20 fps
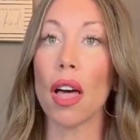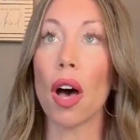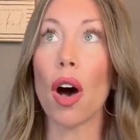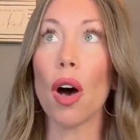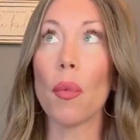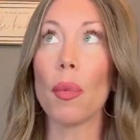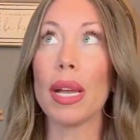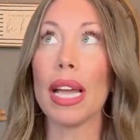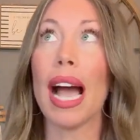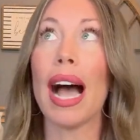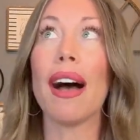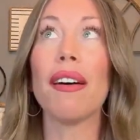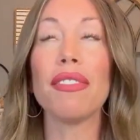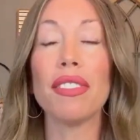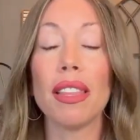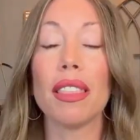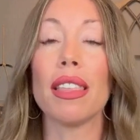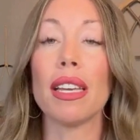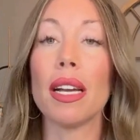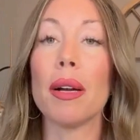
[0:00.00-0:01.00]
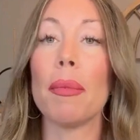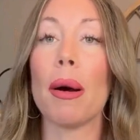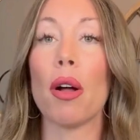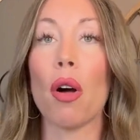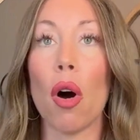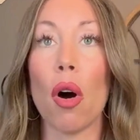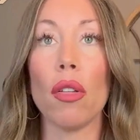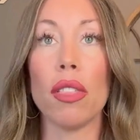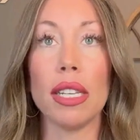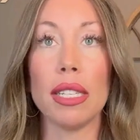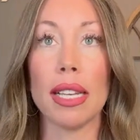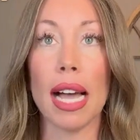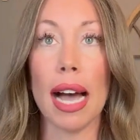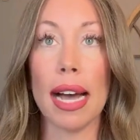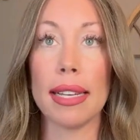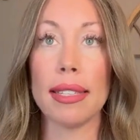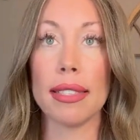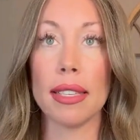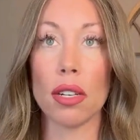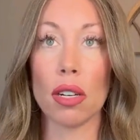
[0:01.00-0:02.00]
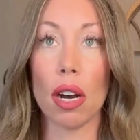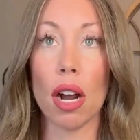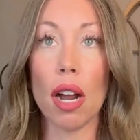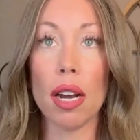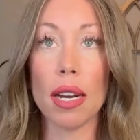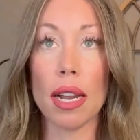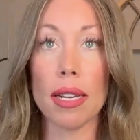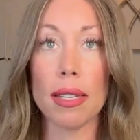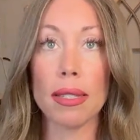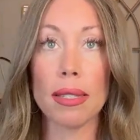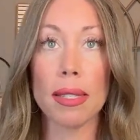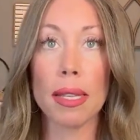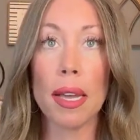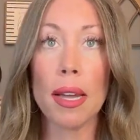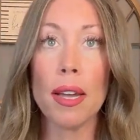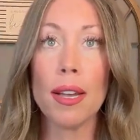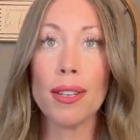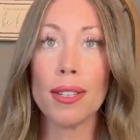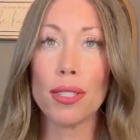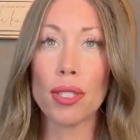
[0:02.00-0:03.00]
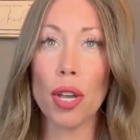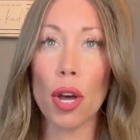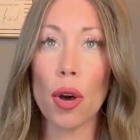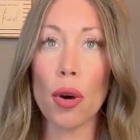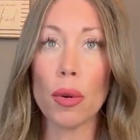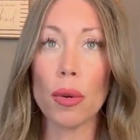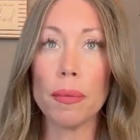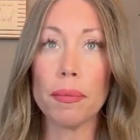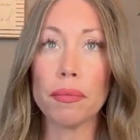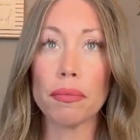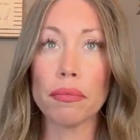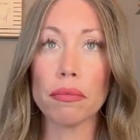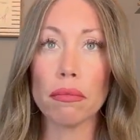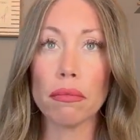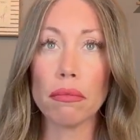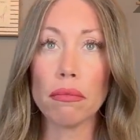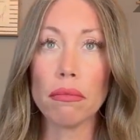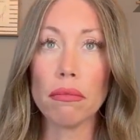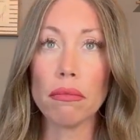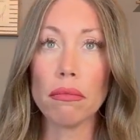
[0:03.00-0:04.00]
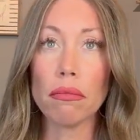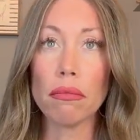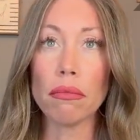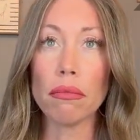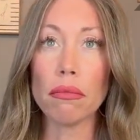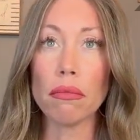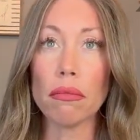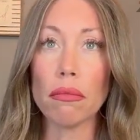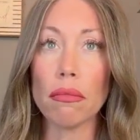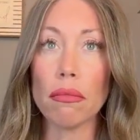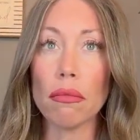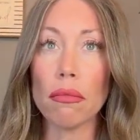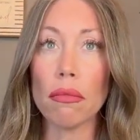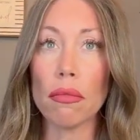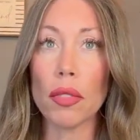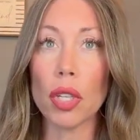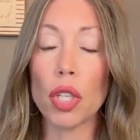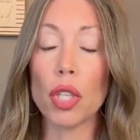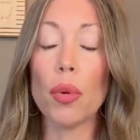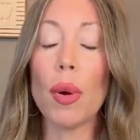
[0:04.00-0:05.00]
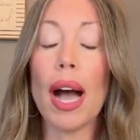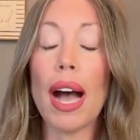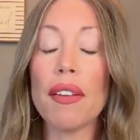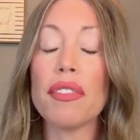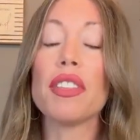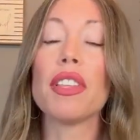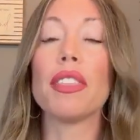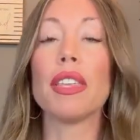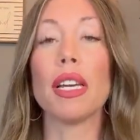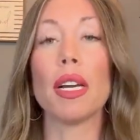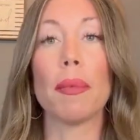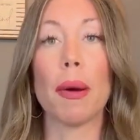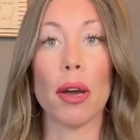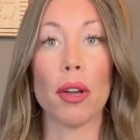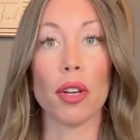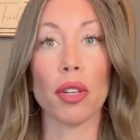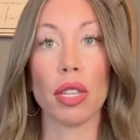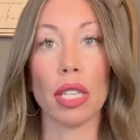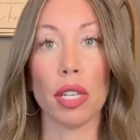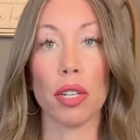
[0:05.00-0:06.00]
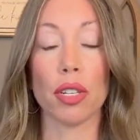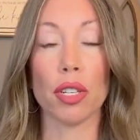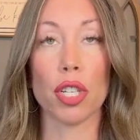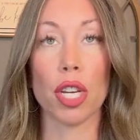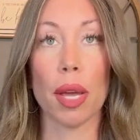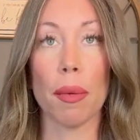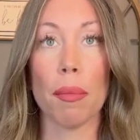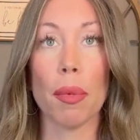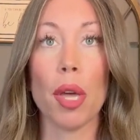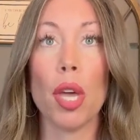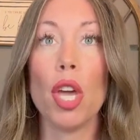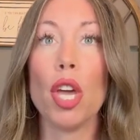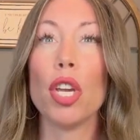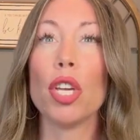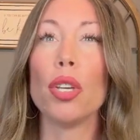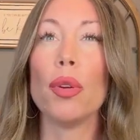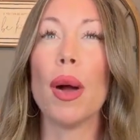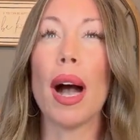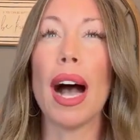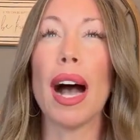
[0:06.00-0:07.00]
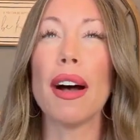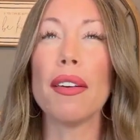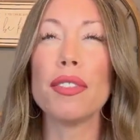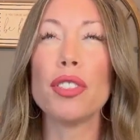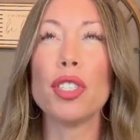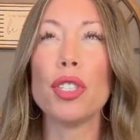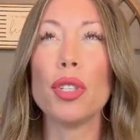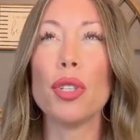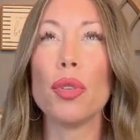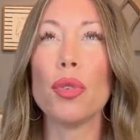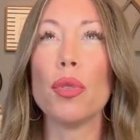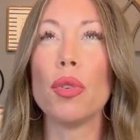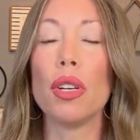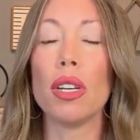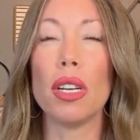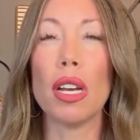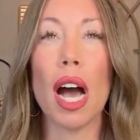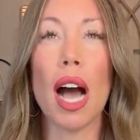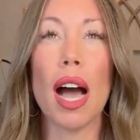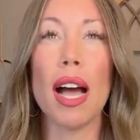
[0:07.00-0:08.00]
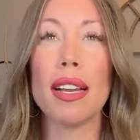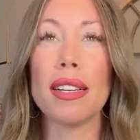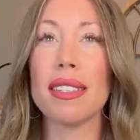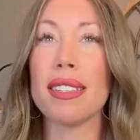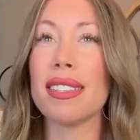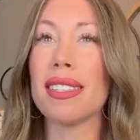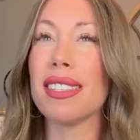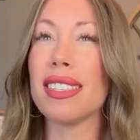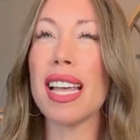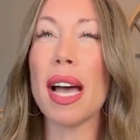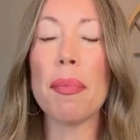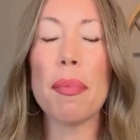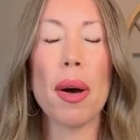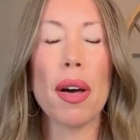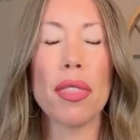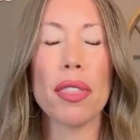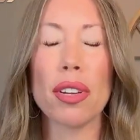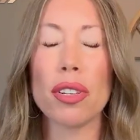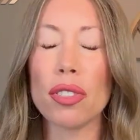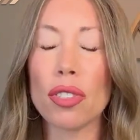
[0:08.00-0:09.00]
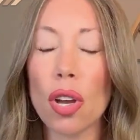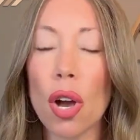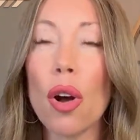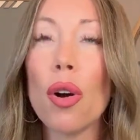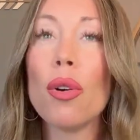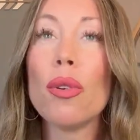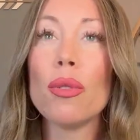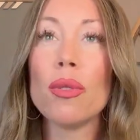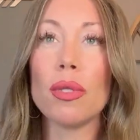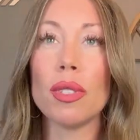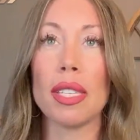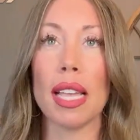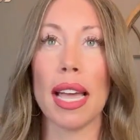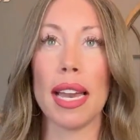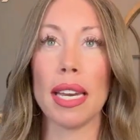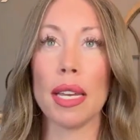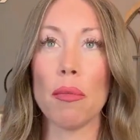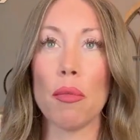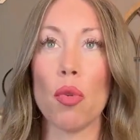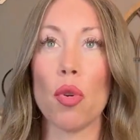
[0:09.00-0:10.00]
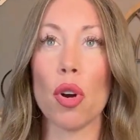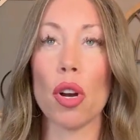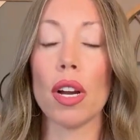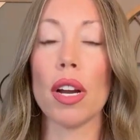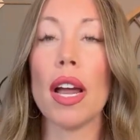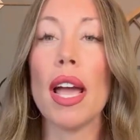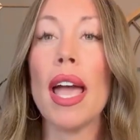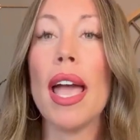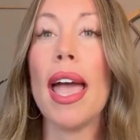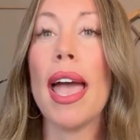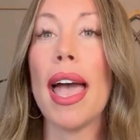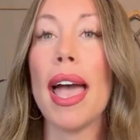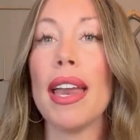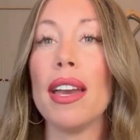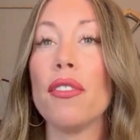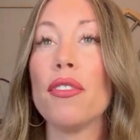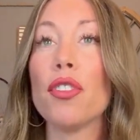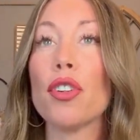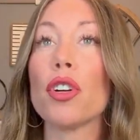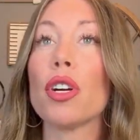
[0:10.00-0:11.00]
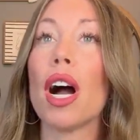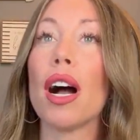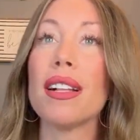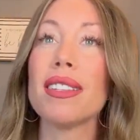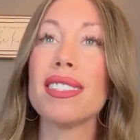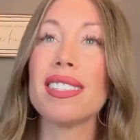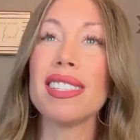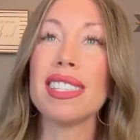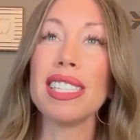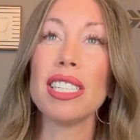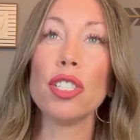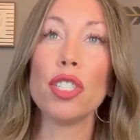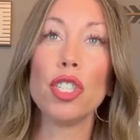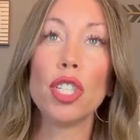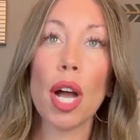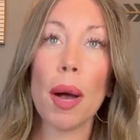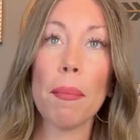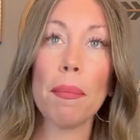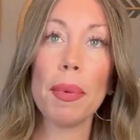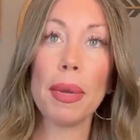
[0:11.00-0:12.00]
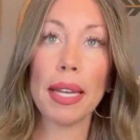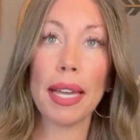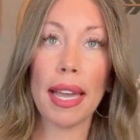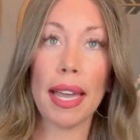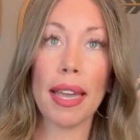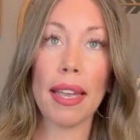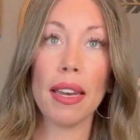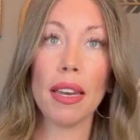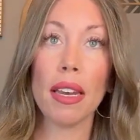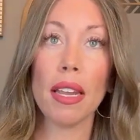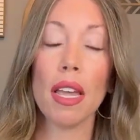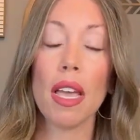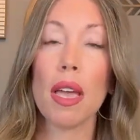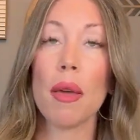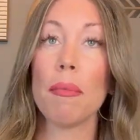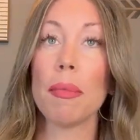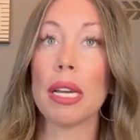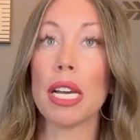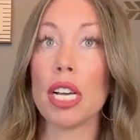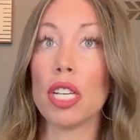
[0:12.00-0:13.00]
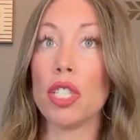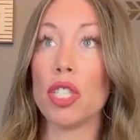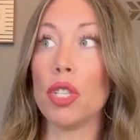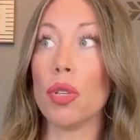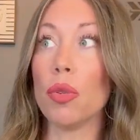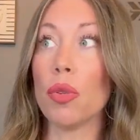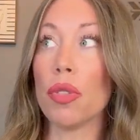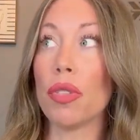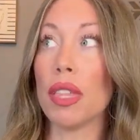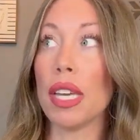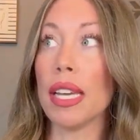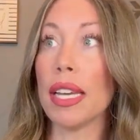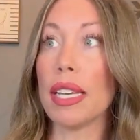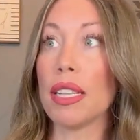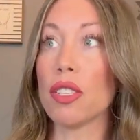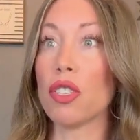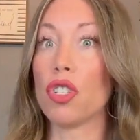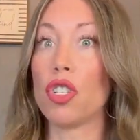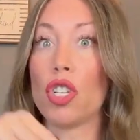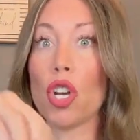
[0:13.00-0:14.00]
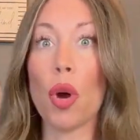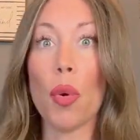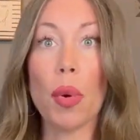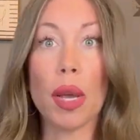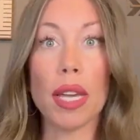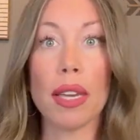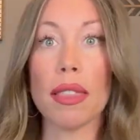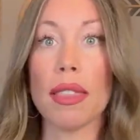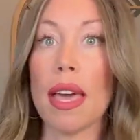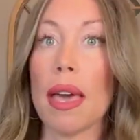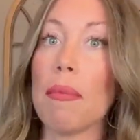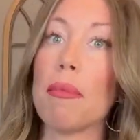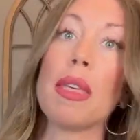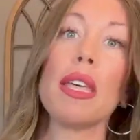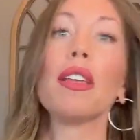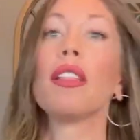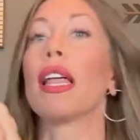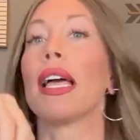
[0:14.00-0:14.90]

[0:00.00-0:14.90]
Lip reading: we have to think about all these eyes that are on us. So you have to think about your leadership. You have to not step on their toes anymore. And if you're constantly jumping in because you think it's showing them that